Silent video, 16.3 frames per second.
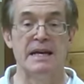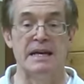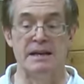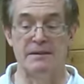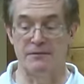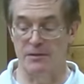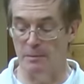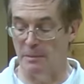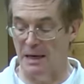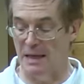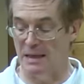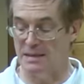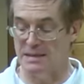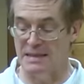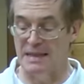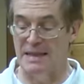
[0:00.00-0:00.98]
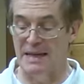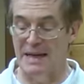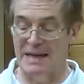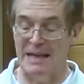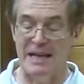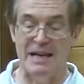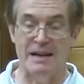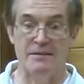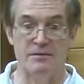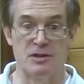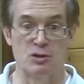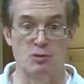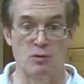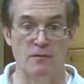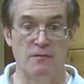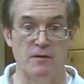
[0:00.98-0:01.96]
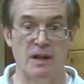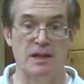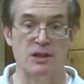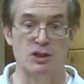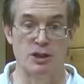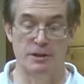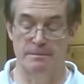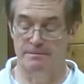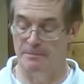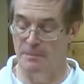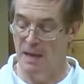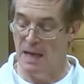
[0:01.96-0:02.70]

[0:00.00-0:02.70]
if the box did not have this reflection.